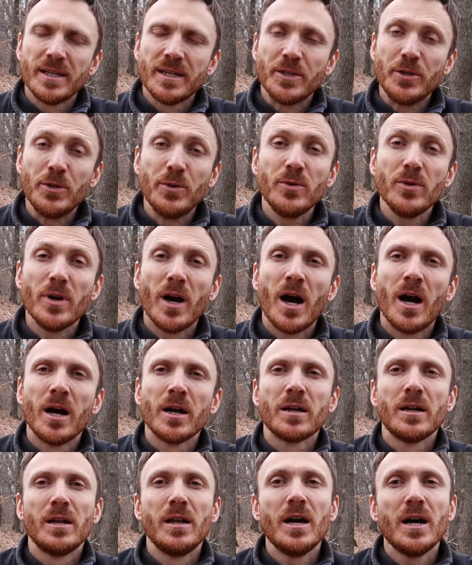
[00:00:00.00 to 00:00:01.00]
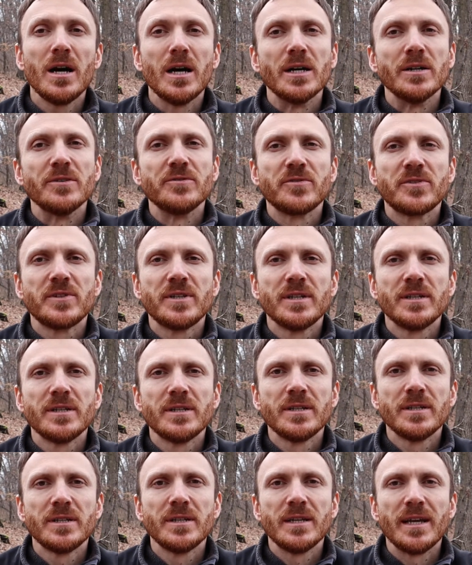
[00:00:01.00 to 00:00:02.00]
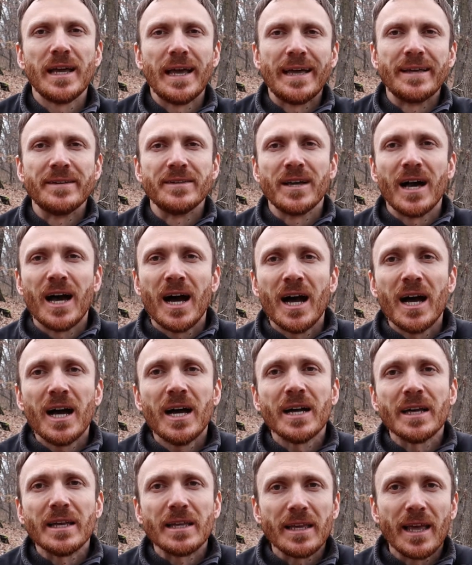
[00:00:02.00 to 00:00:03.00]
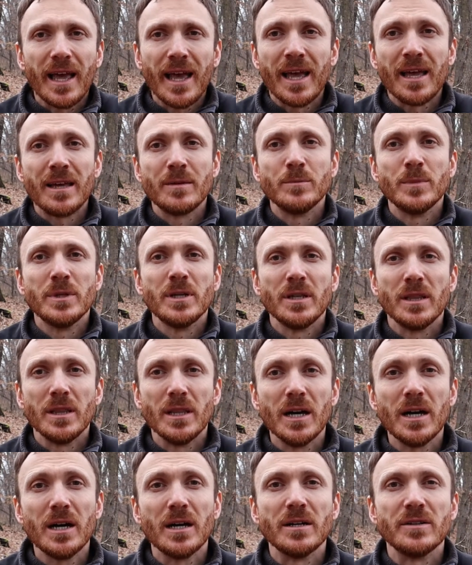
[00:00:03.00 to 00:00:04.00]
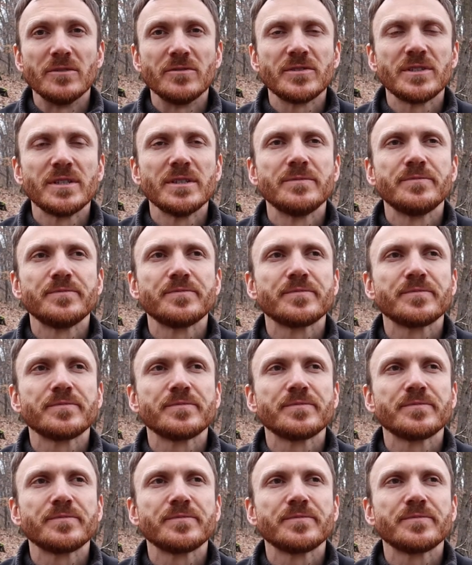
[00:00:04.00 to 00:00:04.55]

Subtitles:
You are loved, and I am loved.